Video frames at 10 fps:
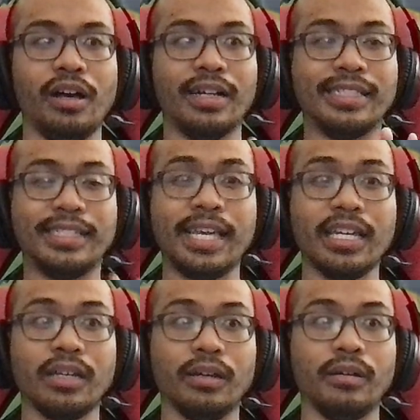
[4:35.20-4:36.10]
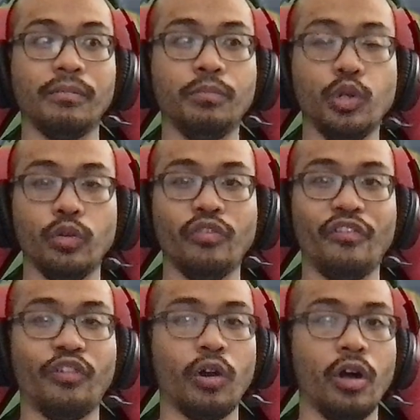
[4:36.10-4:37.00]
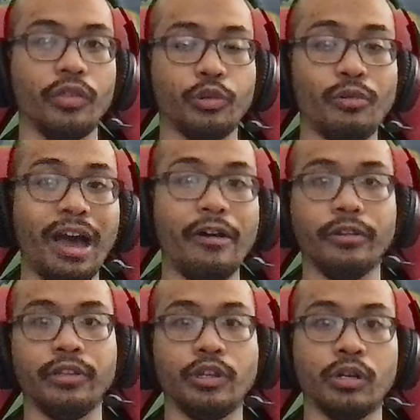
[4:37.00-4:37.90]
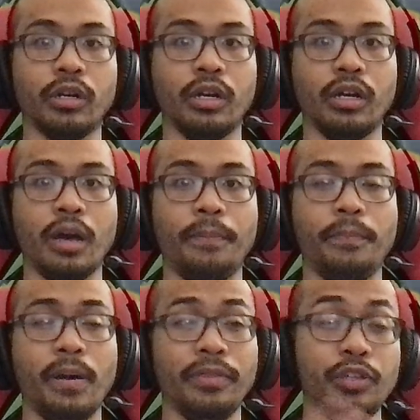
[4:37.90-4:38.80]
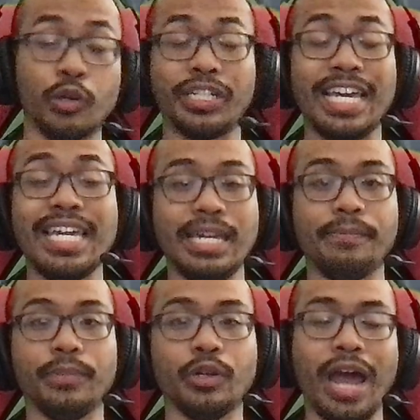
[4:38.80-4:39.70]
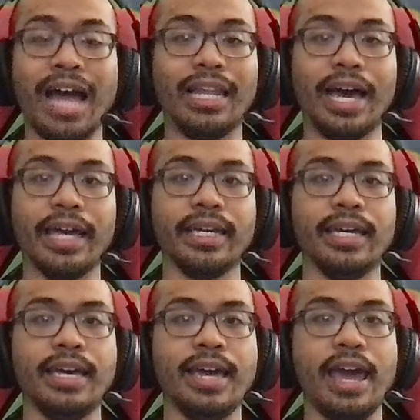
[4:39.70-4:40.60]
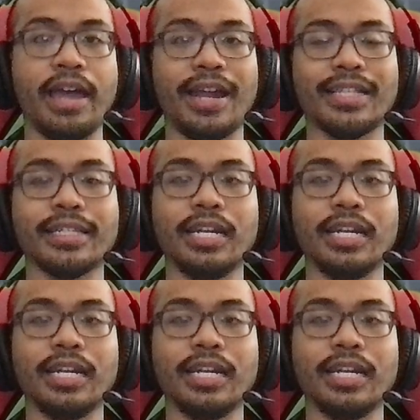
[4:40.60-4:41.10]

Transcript: sync move throughout your team, your ally. And that's going